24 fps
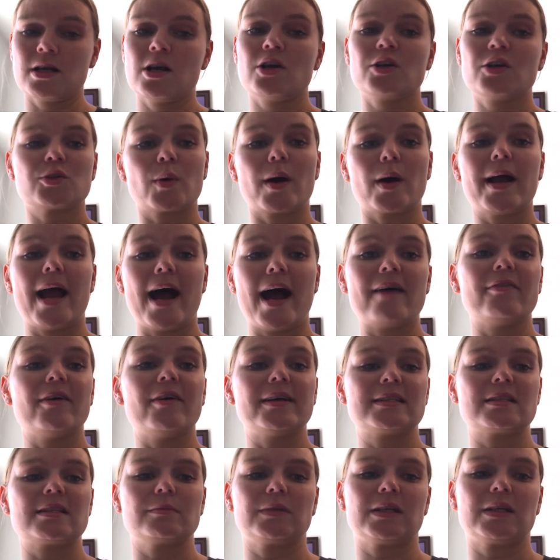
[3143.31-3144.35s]
So I have
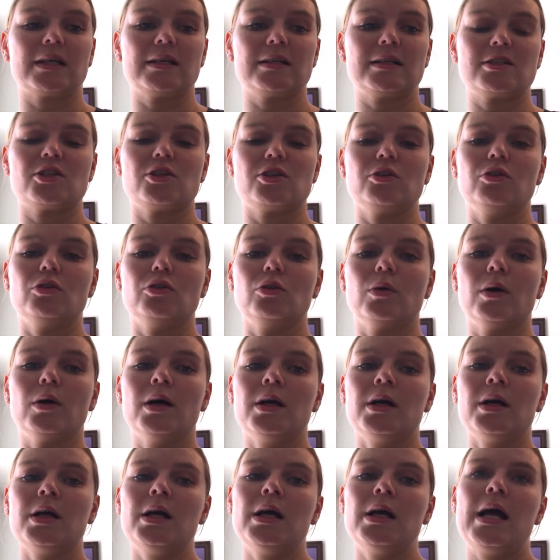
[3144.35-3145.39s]
had some kids who
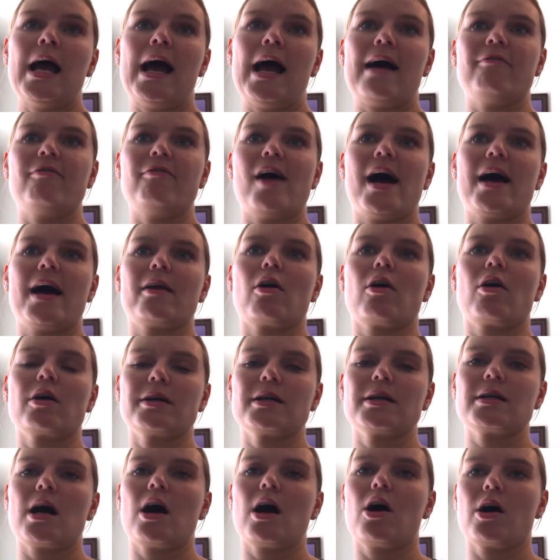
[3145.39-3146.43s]
have had
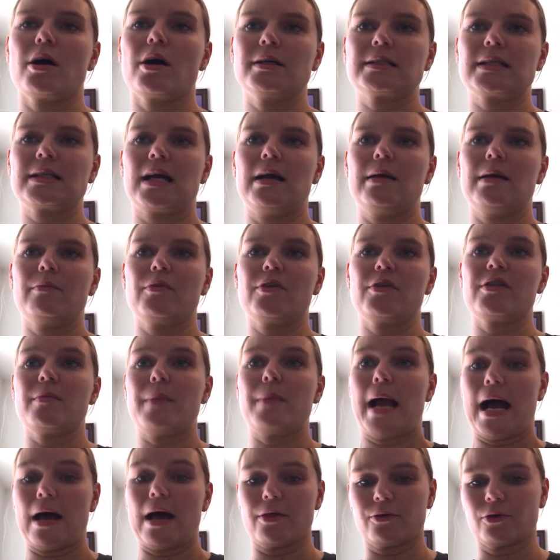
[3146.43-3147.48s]
a hard time with the
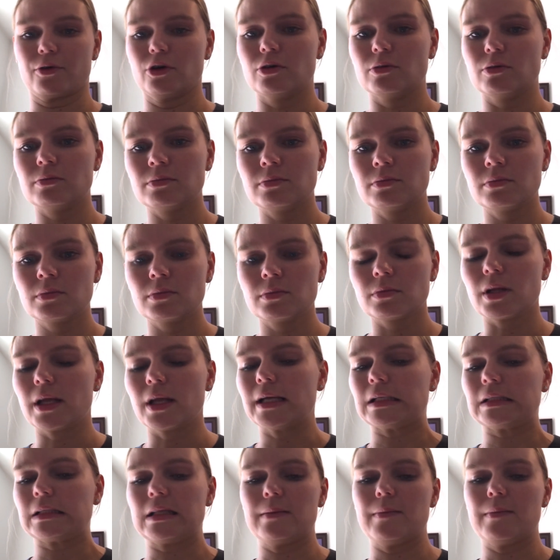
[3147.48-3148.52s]
bathroom.
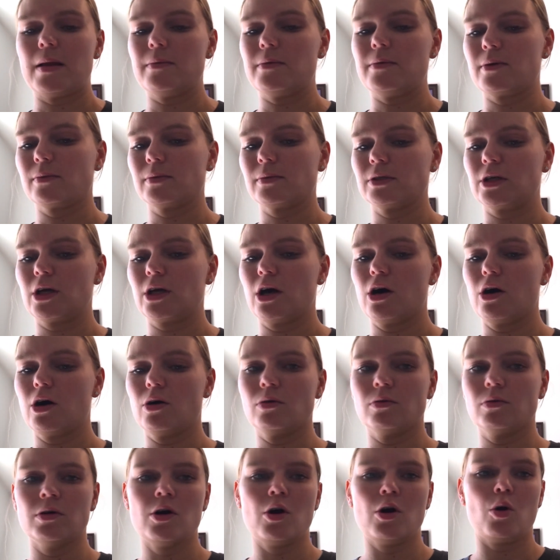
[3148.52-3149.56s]
Like they may be able to
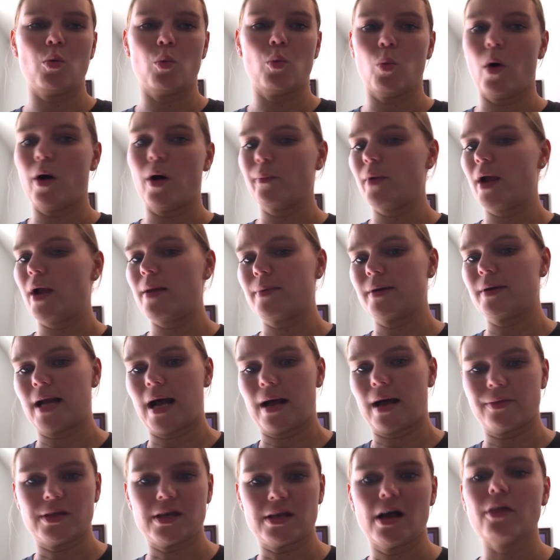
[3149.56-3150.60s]
go one way, but
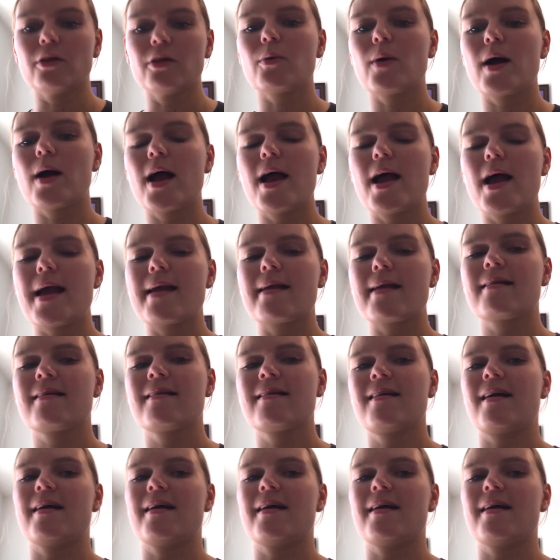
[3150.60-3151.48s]
not the other way.